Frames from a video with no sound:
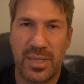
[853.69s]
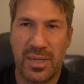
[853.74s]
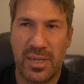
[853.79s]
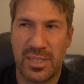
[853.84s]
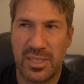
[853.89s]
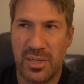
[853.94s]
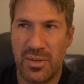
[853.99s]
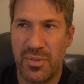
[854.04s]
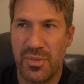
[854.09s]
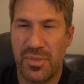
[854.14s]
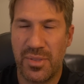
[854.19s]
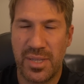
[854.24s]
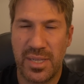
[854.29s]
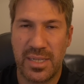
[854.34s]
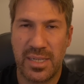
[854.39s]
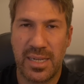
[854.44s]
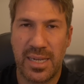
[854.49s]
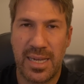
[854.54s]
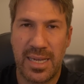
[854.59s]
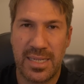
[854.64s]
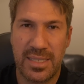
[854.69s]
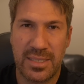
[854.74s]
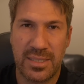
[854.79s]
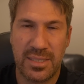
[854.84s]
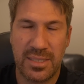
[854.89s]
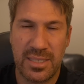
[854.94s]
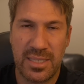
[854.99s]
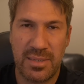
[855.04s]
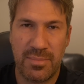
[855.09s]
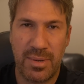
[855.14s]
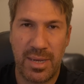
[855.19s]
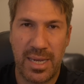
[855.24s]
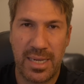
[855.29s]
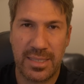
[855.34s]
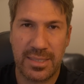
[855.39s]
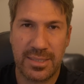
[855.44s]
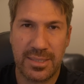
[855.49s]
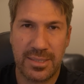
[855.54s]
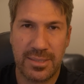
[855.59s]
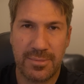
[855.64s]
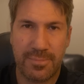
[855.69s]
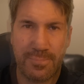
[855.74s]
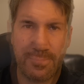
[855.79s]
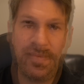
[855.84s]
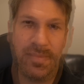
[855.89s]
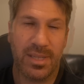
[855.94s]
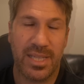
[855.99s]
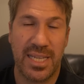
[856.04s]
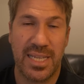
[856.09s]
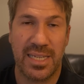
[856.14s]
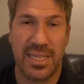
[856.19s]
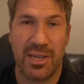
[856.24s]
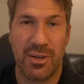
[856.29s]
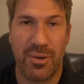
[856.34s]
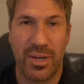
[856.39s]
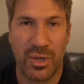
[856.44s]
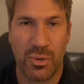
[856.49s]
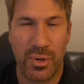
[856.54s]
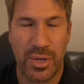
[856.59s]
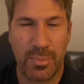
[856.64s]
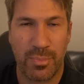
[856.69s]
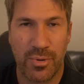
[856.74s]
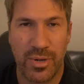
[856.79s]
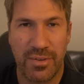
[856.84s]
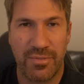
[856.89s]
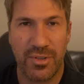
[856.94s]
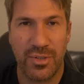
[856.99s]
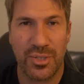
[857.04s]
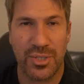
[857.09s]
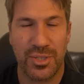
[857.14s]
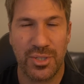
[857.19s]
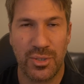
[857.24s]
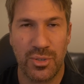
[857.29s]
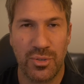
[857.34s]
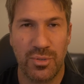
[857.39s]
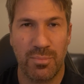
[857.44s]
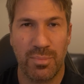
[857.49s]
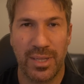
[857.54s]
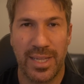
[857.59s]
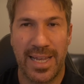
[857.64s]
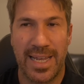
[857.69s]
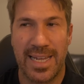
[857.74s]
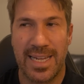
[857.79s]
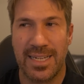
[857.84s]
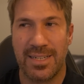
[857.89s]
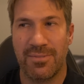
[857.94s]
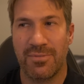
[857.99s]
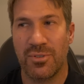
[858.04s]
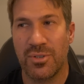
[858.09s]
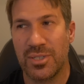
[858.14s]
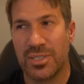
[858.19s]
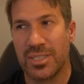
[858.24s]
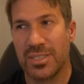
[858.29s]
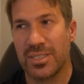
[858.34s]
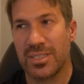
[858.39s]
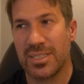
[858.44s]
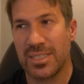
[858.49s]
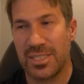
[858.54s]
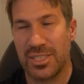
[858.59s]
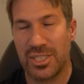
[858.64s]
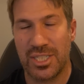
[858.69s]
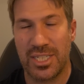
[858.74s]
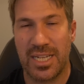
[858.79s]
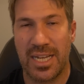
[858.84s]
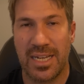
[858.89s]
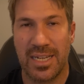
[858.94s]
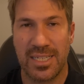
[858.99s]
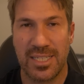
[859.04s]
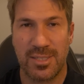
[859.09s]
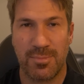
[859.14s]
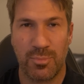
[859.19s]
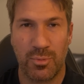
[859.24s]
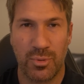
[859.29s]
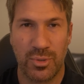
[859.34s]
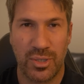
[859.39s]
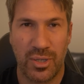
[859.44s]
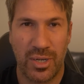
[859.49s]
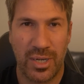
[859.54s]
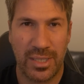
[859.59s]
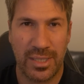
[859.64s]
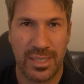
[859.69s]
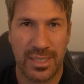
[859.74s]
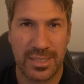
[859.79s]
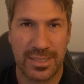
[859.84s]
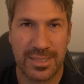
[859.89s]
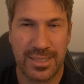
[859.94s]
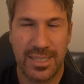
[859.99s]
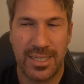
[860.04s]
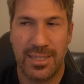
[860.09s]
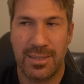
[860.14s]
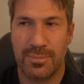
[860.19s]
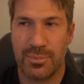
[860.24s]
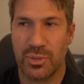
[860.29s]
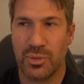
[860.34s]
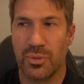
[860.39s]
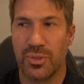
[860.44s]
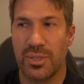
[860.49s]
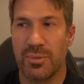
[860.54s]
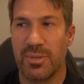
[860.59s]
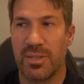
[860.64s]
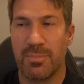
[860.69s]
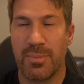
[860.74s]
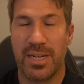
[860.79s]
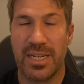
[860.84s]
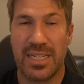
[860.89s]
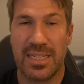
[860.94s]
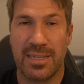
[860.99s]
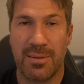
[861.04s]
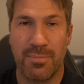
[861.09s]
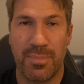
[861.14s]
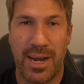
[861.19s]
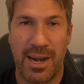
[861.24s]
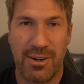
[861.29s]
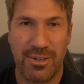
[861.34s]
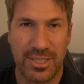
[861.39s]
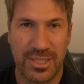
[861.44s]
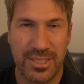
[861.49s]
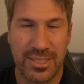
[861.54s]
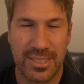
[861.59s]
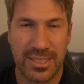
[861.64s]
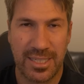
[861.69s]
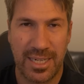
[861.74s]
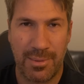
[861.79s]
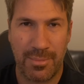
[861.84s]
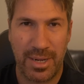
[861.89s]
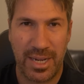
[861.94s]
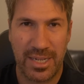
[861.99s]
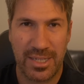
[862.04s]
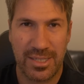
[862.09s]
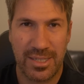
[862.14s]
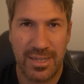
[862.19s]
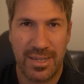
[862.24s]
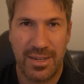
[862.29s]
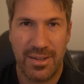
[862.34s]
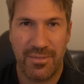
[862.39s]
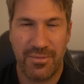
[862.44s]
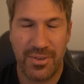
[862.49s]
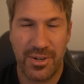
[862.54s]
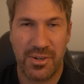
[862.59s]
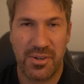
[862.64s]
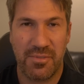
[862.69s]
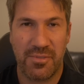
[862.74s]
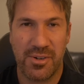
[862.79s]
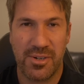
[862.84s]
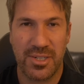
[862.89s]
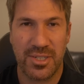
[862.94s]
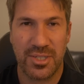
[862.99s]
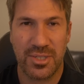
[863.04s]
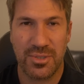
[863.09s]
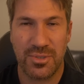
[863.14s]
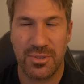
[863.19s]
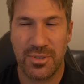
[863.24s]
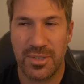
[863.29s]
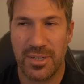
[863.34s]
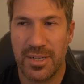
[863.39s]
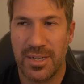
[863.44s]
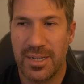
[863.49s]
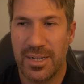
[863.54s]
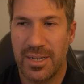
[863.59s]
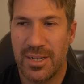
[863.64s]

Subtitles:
I don't think, as the D-Max. But there you go, a quick preview to the new Blade versus the GR Sport HiLux. I'm sure there'll be many comparisons to come out very, very soon.